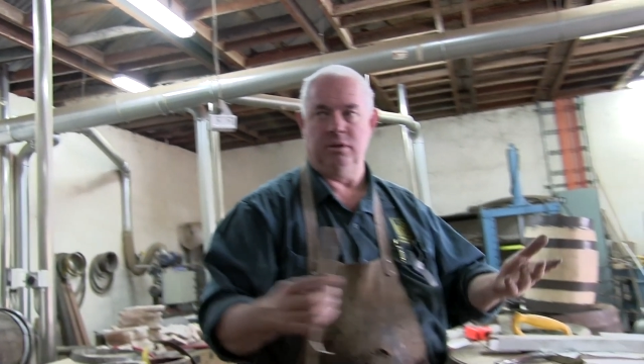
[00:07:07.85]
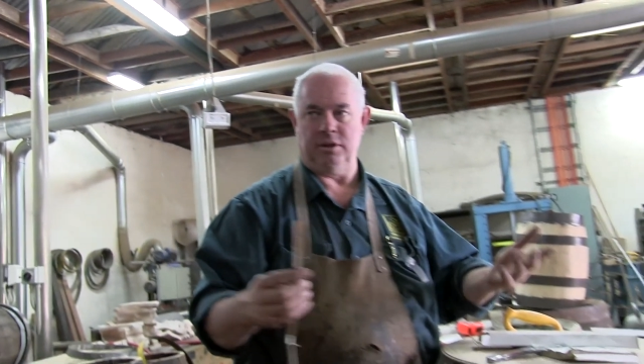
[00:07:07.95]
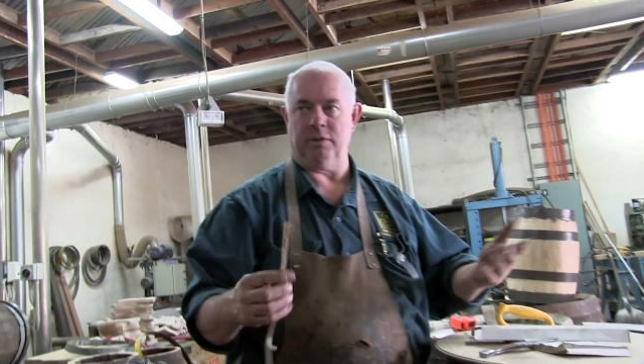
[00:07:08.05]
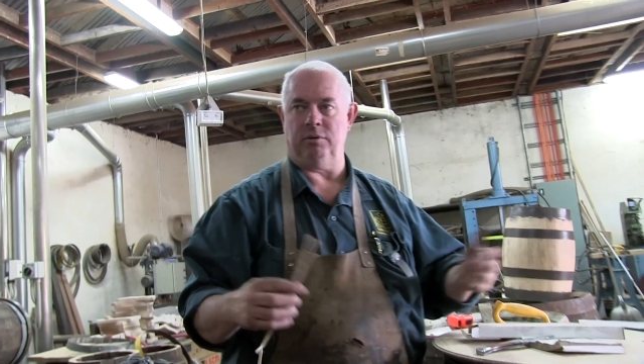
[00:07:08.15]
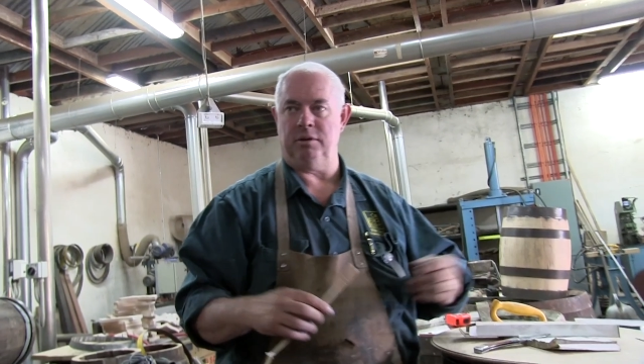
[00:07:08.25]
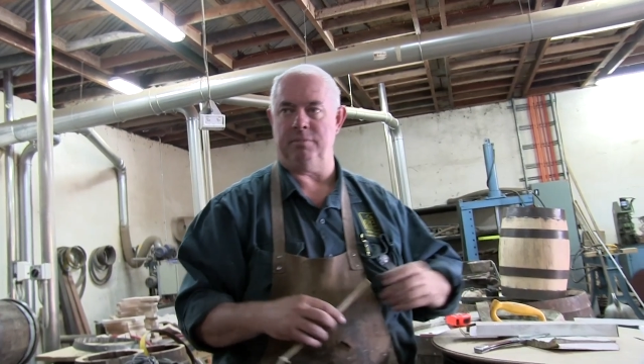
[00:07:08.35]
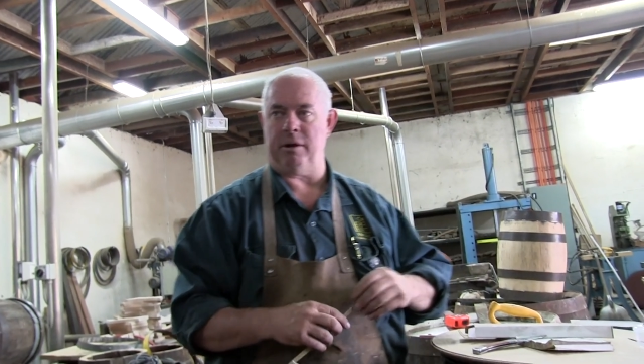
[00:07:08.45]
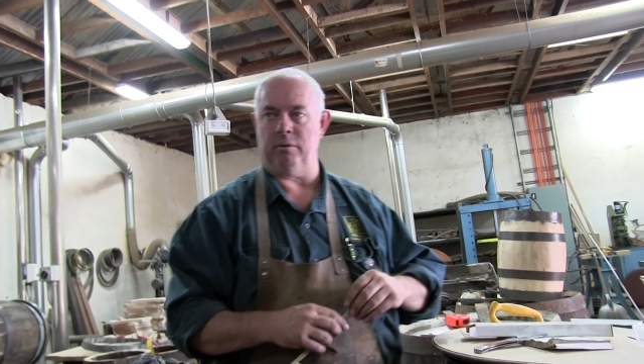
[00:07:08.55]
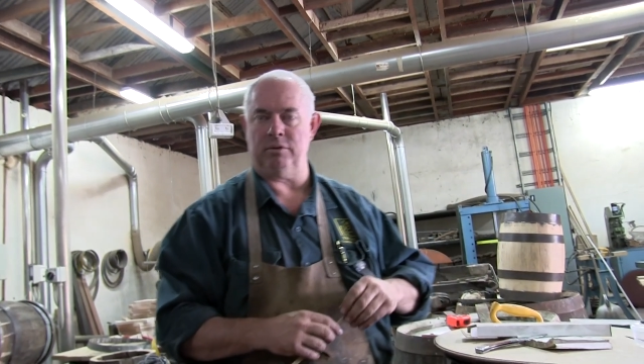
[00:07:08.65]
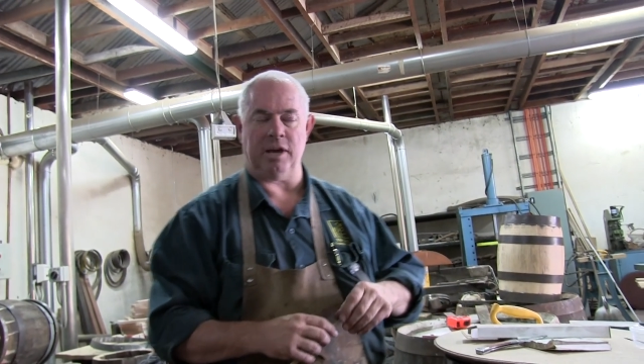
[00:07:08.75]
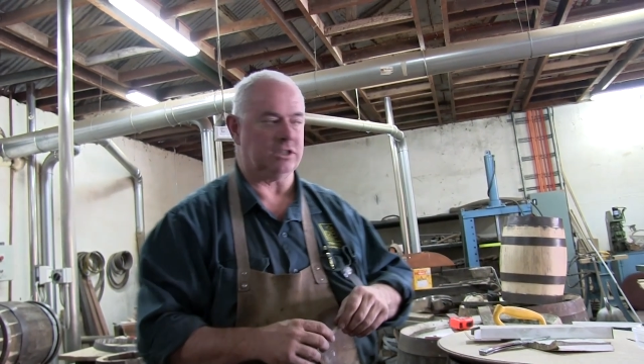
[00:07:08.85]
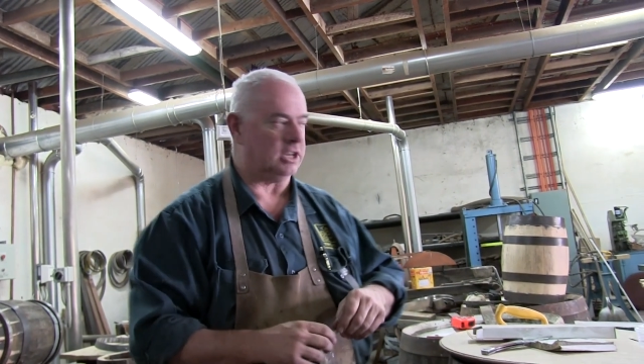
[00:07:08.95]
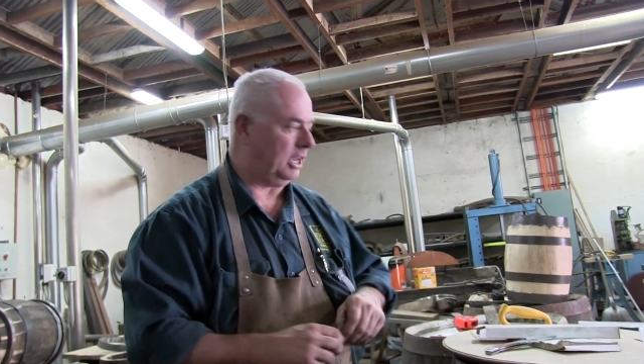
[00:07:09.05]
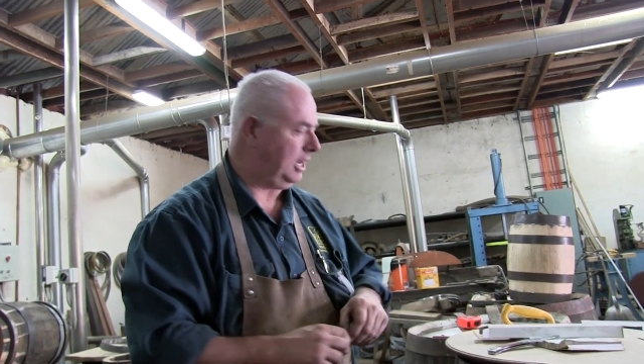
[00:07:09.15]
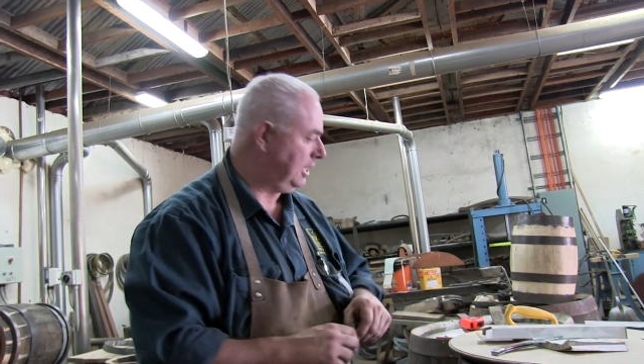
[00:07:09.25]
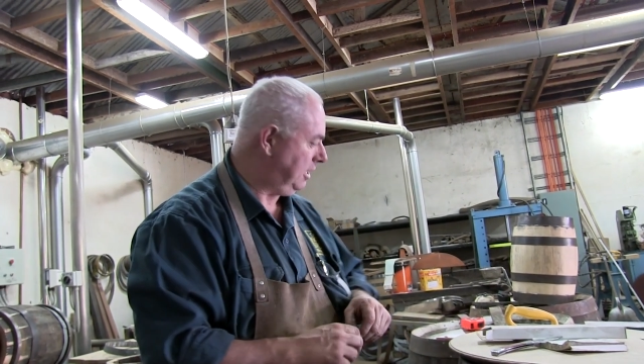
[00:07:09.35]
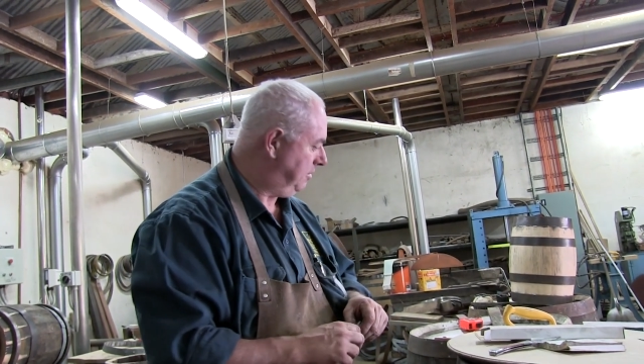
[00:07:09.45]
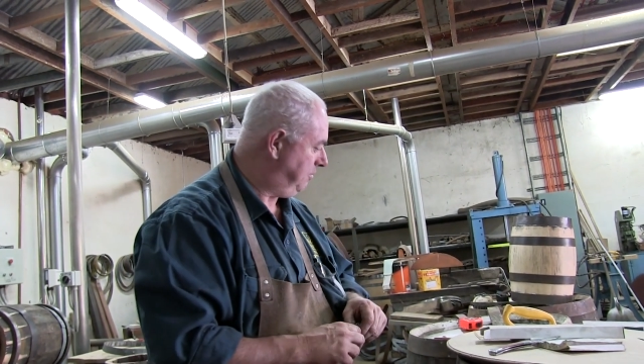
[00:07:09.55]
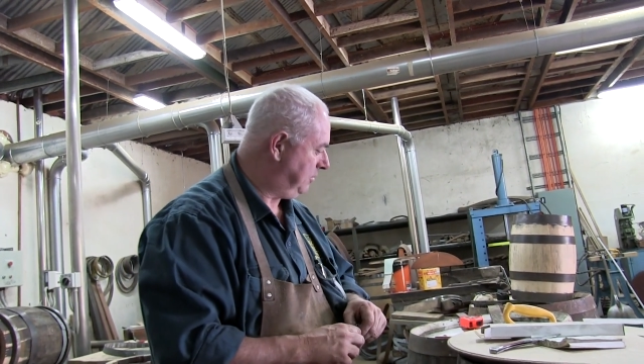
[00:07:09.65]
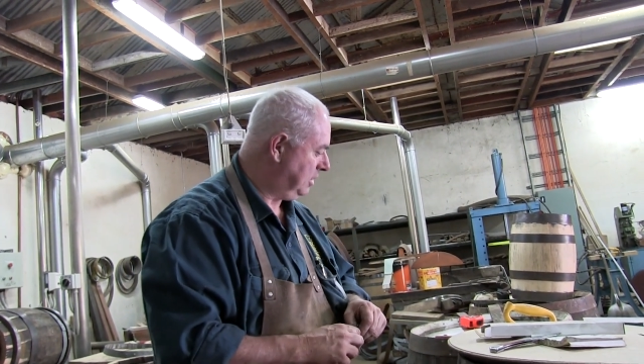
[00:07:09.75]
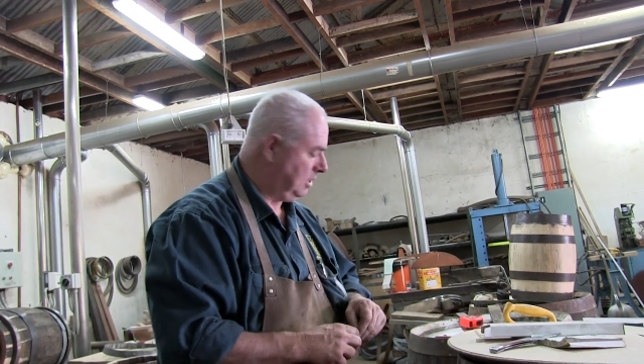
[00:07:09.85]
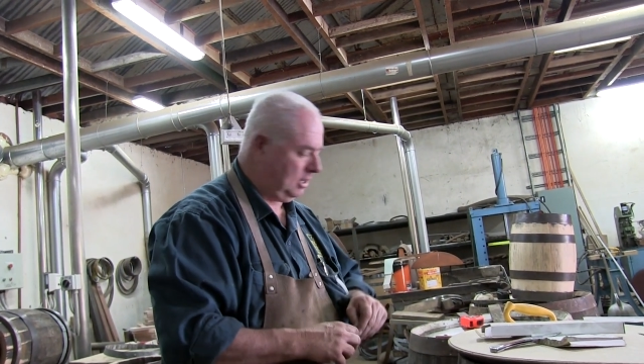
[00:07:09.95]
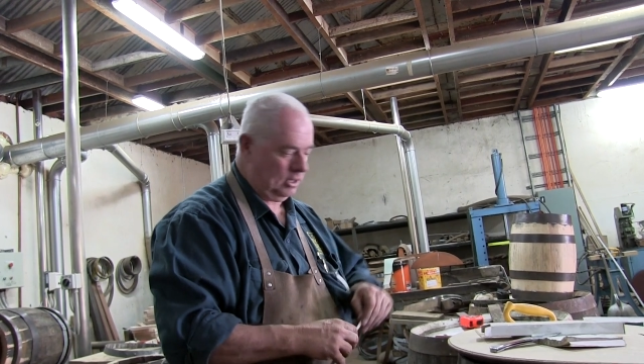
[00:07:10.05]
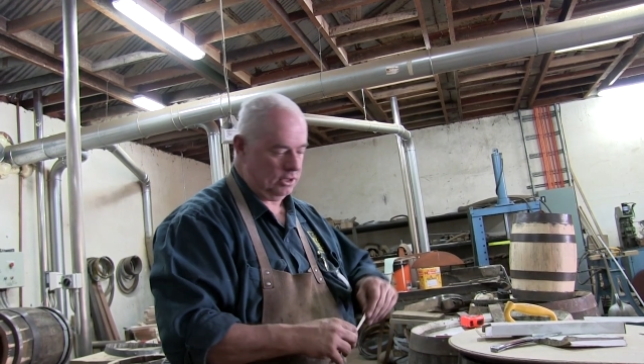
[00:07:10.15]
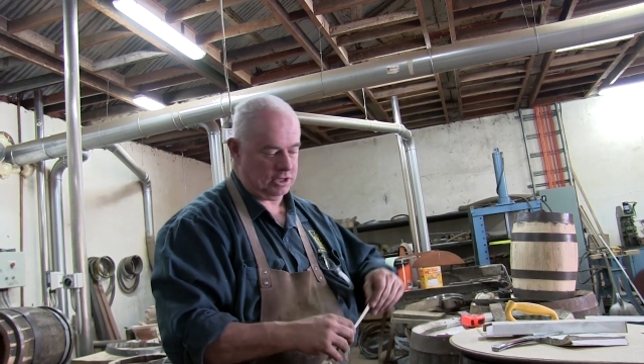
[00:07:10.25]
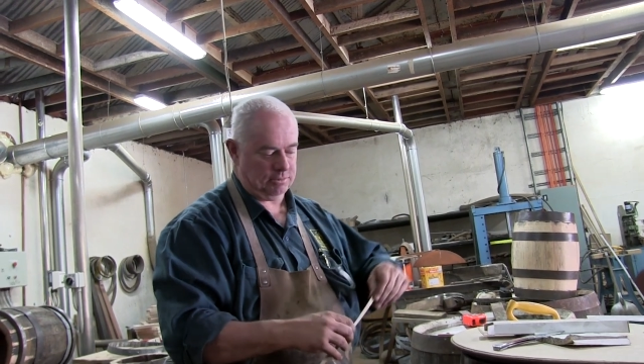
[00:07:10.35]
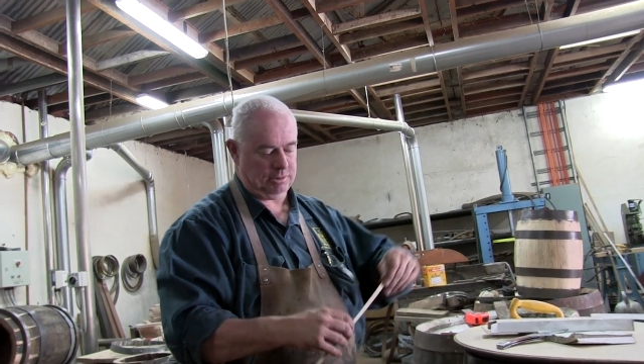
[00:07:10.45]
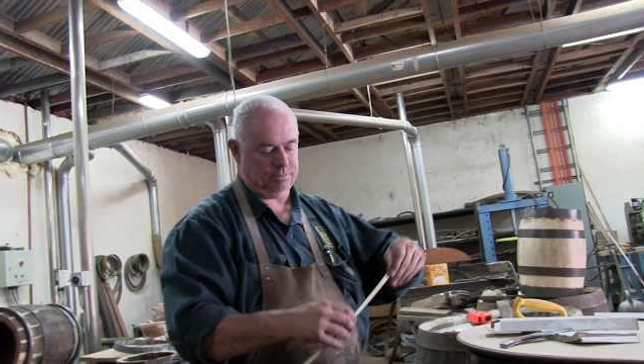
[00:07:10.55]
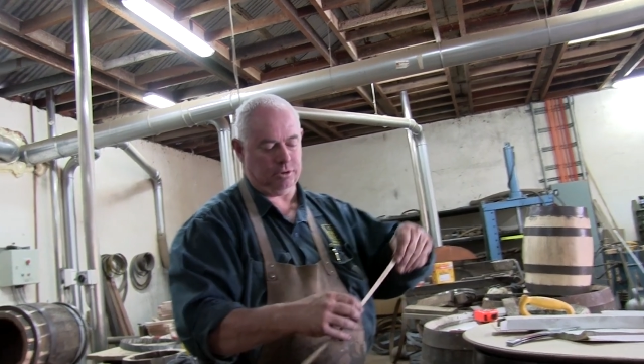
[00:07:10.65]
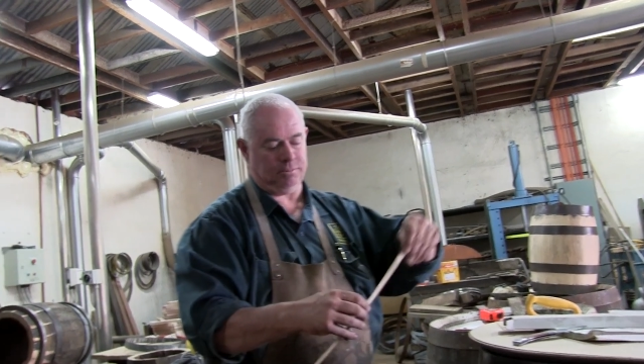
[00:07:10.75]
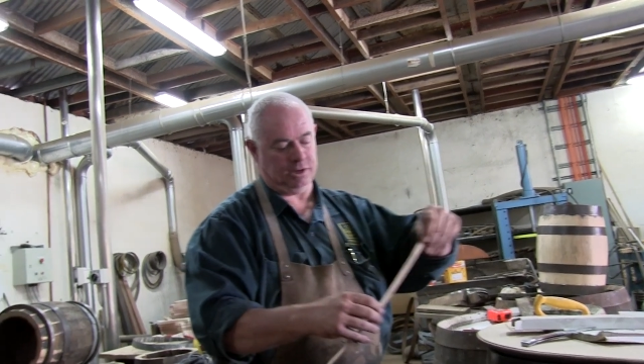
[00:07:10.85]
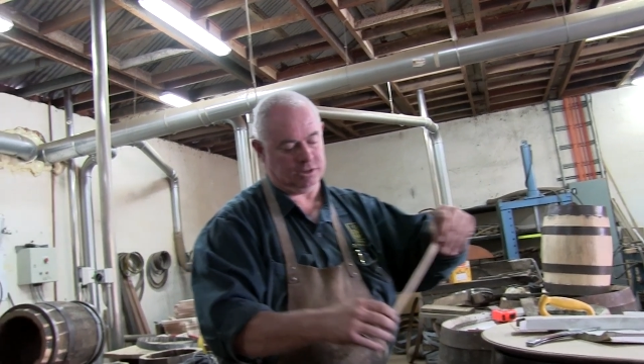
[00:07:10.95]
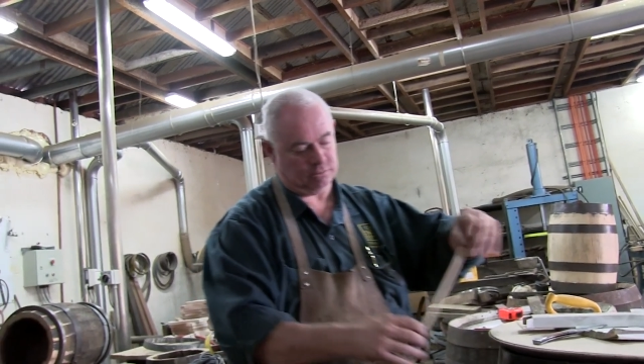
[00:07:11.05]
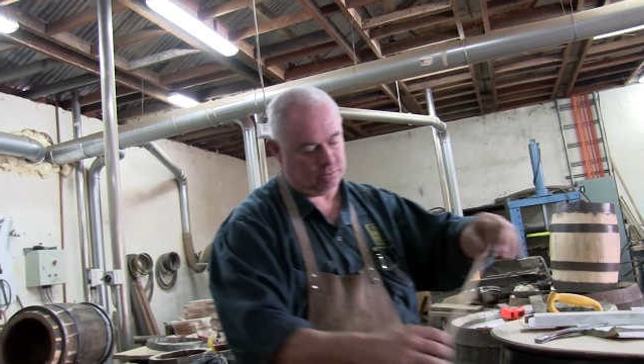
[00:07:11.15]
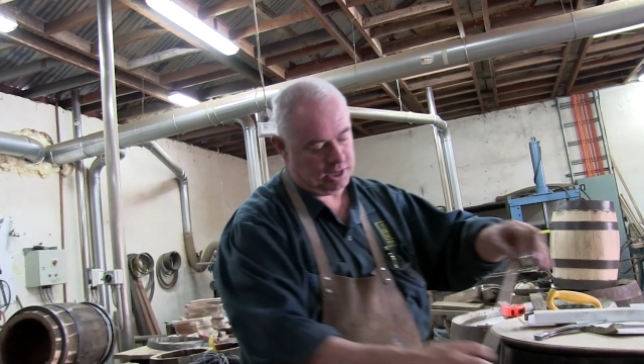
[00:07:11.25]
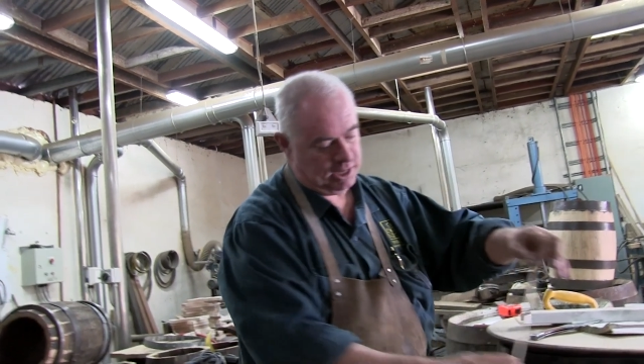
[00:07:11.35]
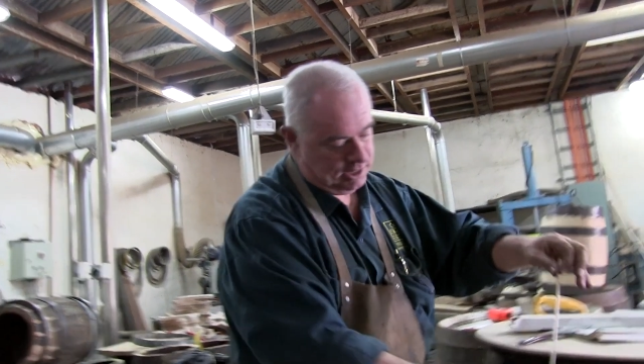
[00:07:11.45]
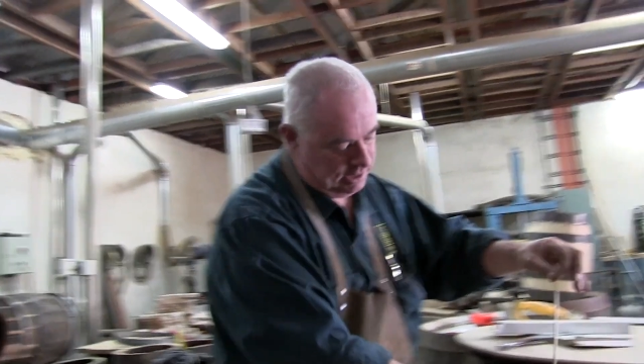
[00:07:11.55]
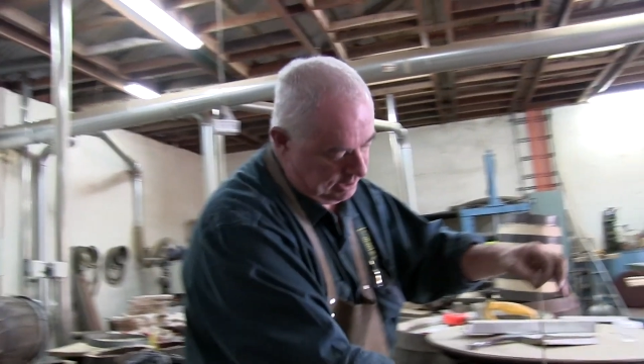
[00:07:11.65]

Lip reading: thing where your barrel does leak, you simply put a piece of reed